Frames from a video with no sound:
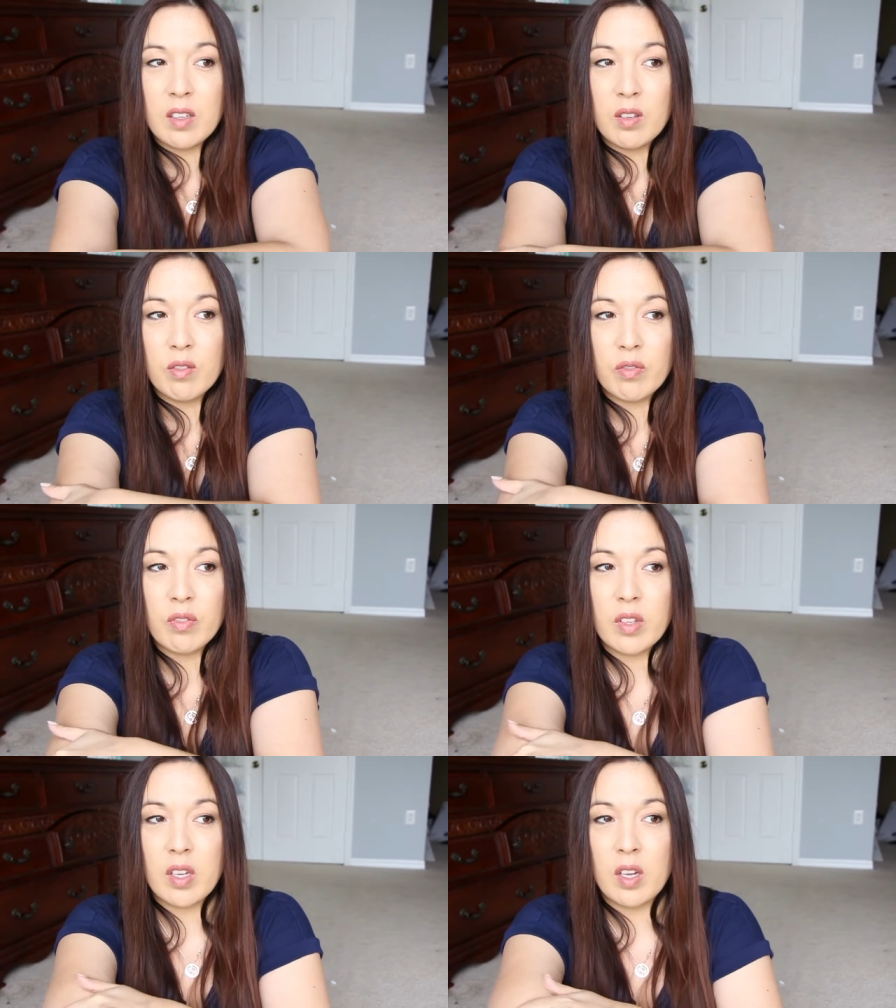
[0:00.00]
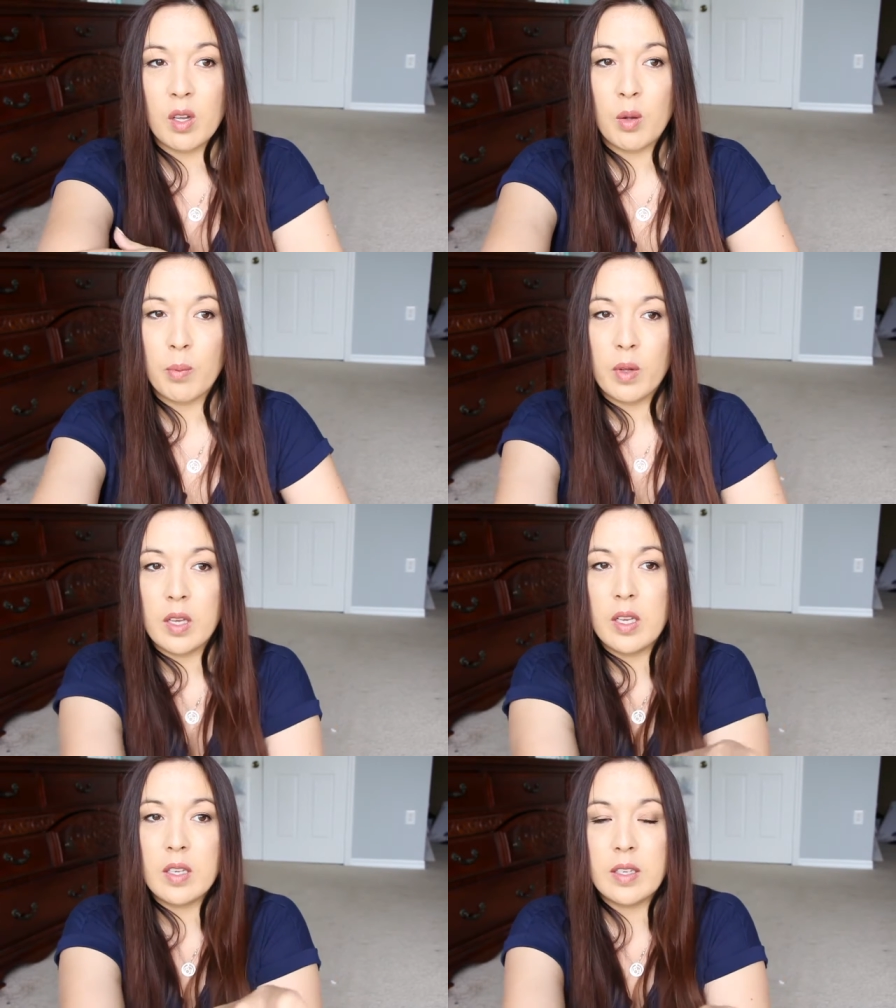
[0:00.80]
of um,
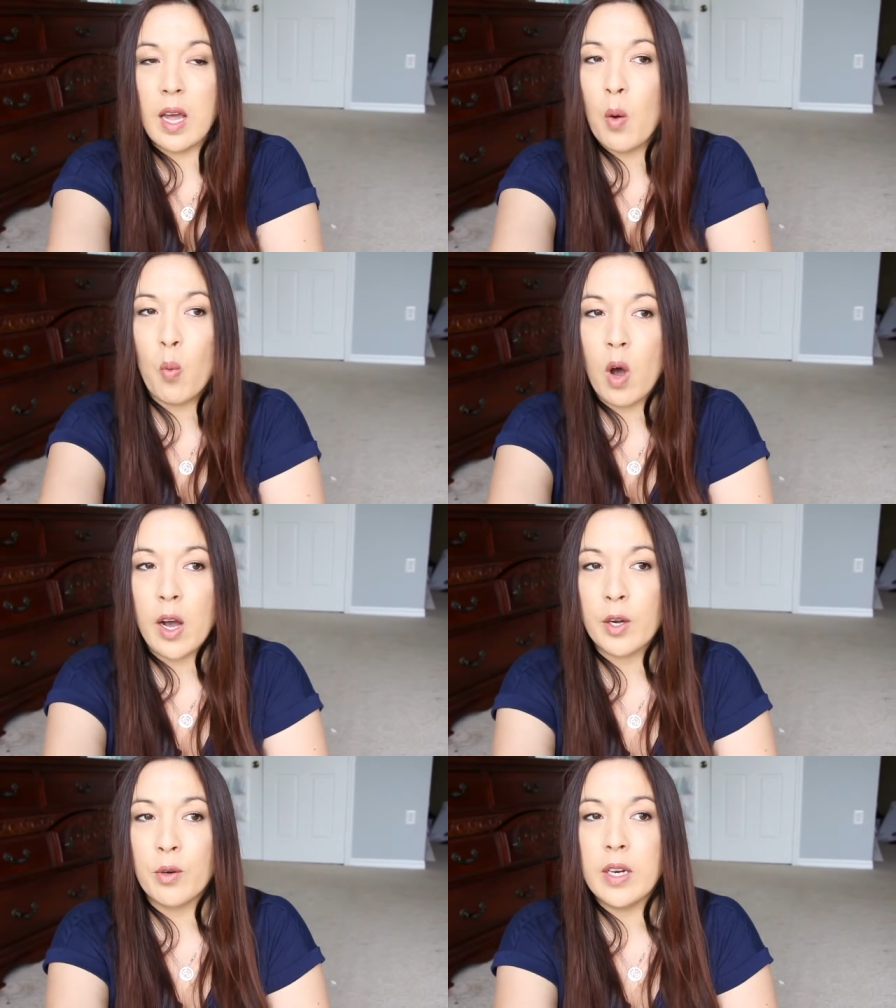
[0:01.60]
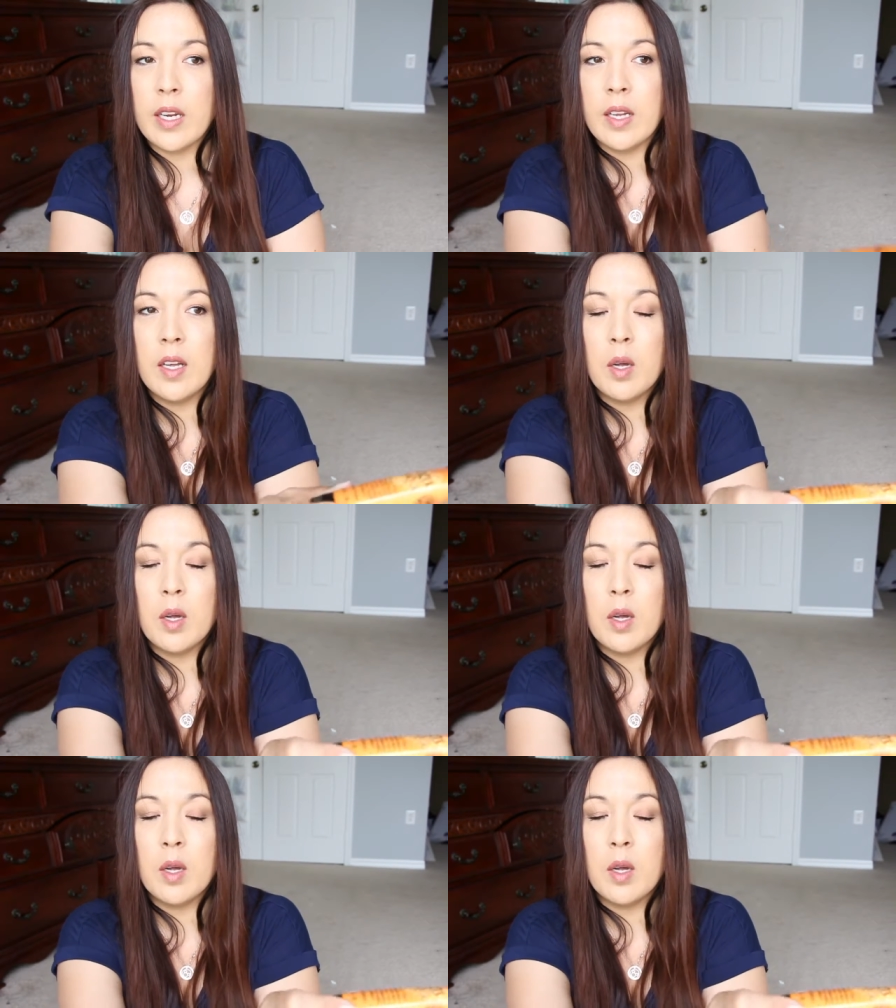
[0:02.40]
not watery,